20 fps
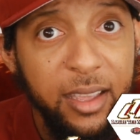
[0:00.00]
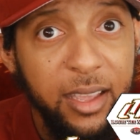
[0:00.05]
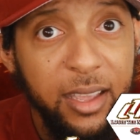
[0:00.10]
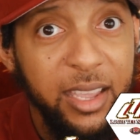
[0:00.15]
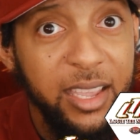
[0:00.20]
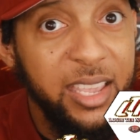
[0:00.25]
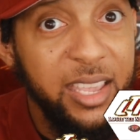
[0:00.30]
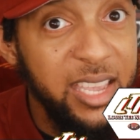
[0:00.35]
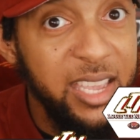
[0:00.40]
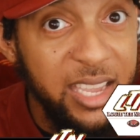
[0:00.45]

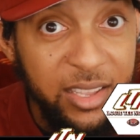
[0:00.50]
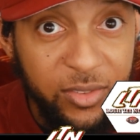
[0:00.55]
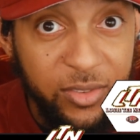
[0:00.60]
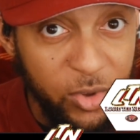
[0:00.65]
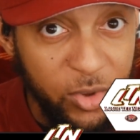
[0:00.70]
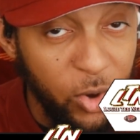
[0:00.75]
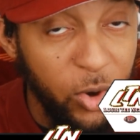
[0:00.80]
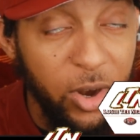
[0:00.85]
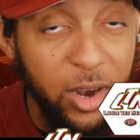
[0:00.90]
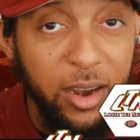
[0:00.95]
He's
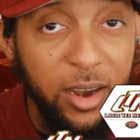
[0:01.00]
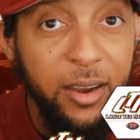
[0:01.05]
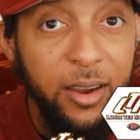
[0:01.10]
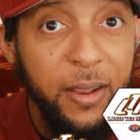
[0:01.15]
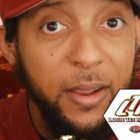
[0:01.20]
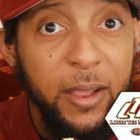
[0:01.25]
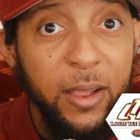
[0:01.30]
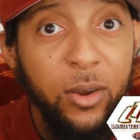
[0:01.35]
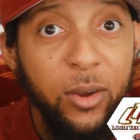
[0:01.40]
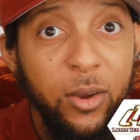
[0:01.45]
your
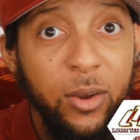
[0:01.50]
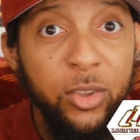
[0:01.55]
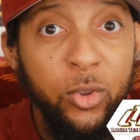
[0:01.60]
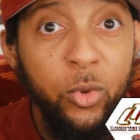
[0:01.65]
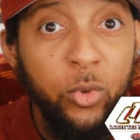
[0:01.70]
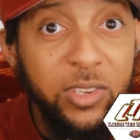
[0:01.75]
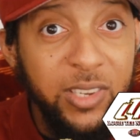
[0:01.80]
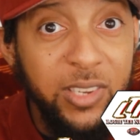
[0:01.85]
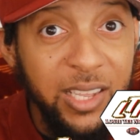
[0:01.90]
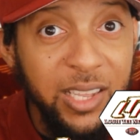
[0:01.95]

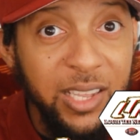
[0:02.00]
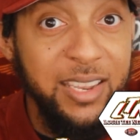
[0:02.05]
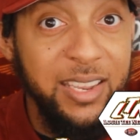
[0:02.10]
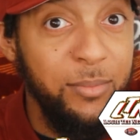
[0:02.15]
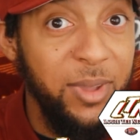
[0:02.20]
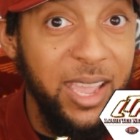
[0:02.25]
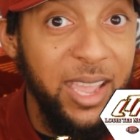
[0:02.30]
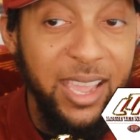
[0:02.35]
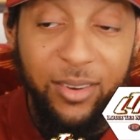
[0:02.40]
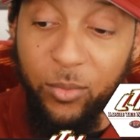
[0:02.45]
utility
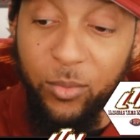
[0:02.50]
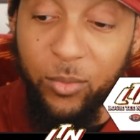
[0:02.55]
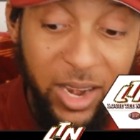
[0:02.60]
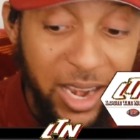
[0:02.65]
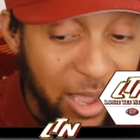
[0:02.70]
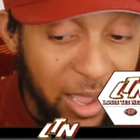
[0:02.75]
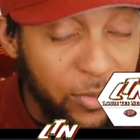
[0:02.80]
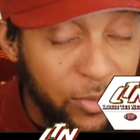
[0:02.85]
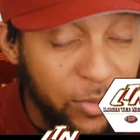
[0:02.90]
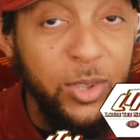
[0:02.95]
man.
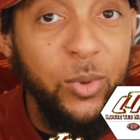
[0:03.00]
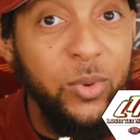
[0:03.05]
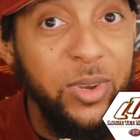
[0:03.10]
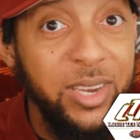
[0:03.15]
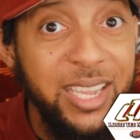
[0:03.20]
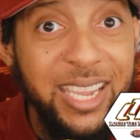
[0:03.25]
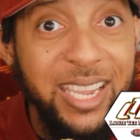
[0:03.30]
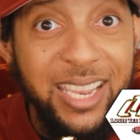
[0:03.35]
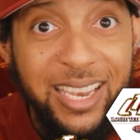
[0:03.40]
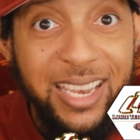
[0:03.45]
Whatever you
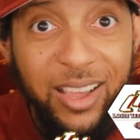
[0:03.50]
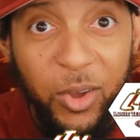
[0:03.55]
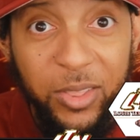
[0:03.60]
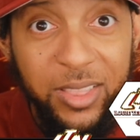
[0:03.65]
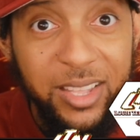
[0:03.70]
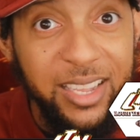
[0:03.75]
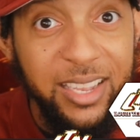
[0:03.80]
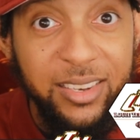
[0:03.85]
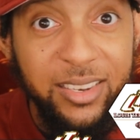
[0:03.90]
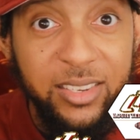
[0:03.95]
need on
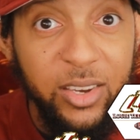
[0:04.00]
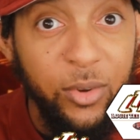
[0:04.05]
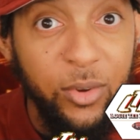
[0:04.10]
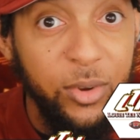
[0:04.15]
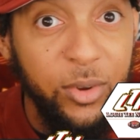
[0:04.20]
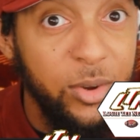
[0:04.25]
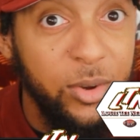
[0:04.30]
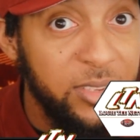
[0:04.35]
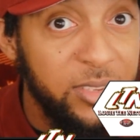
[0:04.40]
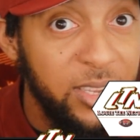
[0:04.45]
the
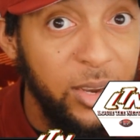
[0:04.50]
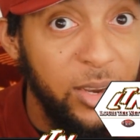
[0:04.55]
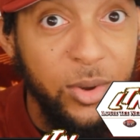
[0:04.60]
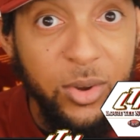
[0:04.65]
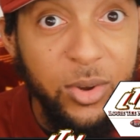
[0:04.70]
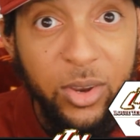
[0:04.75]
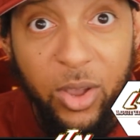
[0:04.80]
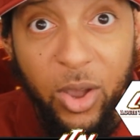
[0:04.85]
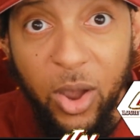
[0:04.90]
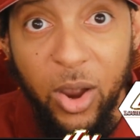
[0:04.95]
interior,
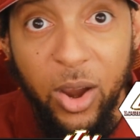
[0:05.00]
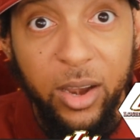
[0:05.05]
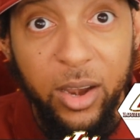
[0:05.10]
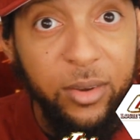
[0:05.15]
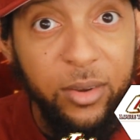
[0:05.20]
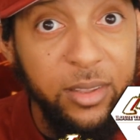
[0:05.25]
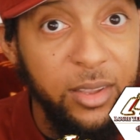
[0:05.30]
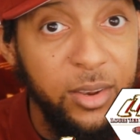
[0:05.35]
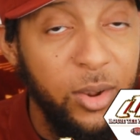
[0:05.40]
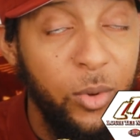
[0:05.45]
center,
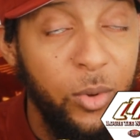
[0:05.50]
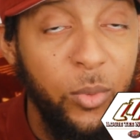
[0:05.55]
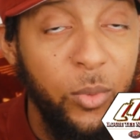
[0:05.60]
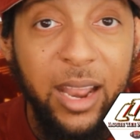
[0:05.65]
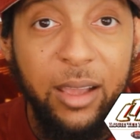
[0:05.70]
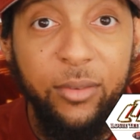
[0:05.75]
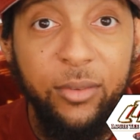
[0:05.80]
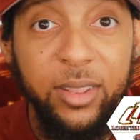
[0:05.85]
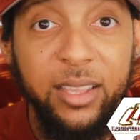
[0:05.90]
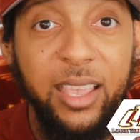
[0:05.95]
guard, you know,
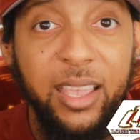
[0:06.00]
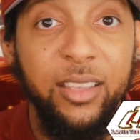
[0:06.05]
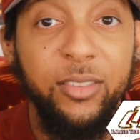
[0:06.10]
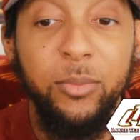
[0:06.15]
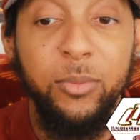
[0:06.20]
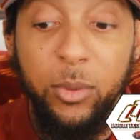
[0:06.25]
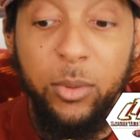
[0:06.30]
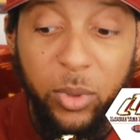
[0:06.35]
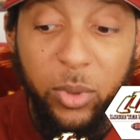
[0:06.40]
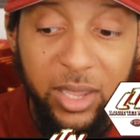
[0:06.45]
whatever the case
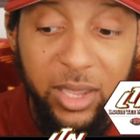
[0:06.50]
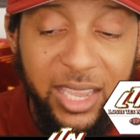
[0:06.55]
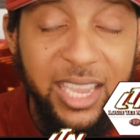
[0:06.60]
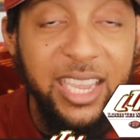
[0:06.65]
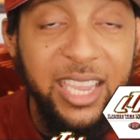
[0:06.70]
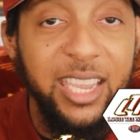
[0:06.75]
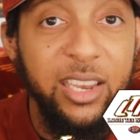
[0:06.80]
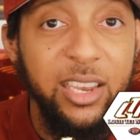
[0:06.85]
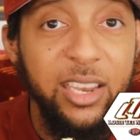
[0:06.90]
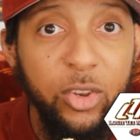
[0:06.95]
may be,
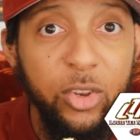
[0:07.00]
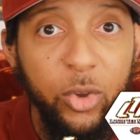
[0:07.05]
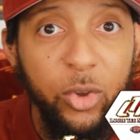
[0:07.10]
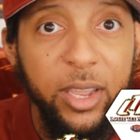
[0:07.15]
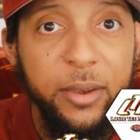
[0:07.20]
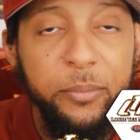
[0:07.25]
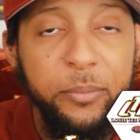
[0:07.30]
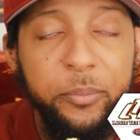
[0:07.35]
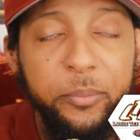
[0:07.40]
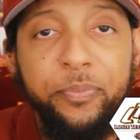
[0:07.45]
he can do
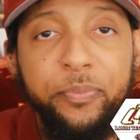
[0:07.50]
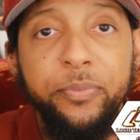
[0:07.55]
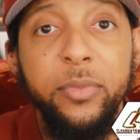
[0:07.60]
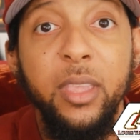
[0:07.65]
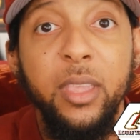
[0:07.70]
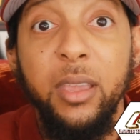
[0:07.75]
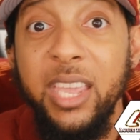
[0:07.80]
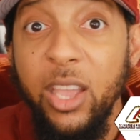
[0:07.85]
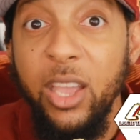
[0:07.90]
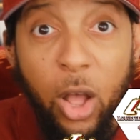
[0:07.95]
it.
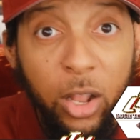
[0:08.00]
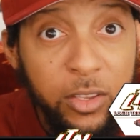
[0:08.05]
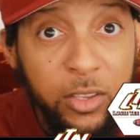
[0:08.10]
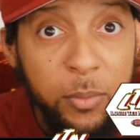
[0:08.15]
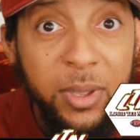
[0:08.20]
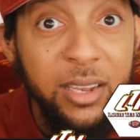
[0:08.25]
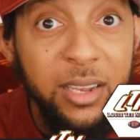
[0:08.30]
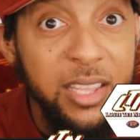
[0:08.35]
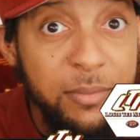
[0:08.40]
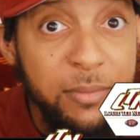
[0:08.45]
He
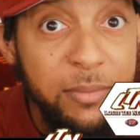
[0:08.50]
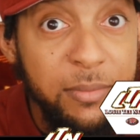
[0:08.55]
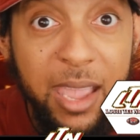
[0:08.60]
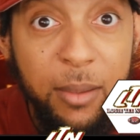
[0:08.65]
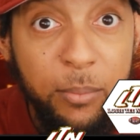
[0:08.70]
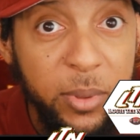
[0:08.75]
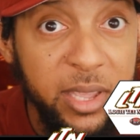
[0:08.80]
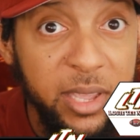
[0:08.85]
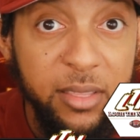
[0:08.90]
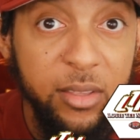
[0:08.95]
ultimately may
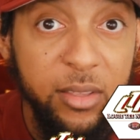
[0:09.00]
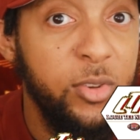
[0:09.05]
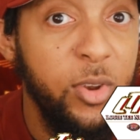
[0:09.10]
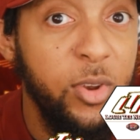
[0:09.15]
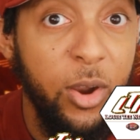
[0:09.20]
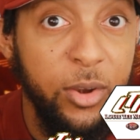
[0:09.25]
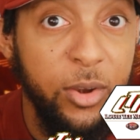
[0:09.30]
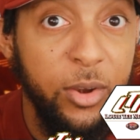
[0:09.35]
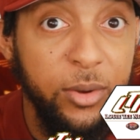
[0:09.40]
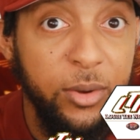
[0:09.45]
be the
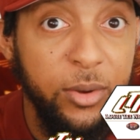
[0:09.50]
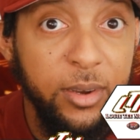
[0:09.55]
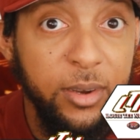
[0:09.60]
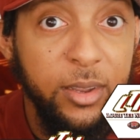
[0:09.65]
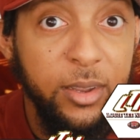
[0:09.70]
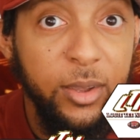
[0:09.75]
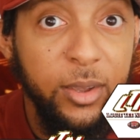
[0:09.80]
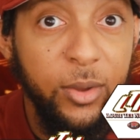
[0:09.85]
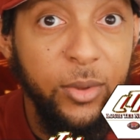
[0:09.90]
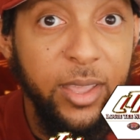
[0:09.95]
starter,
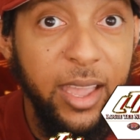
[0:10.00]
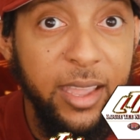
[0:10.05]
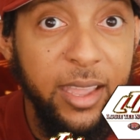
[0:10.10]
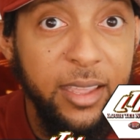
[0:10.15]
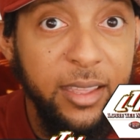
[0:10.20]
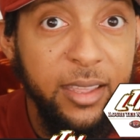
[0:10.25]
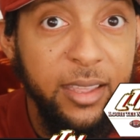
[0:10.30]
okay?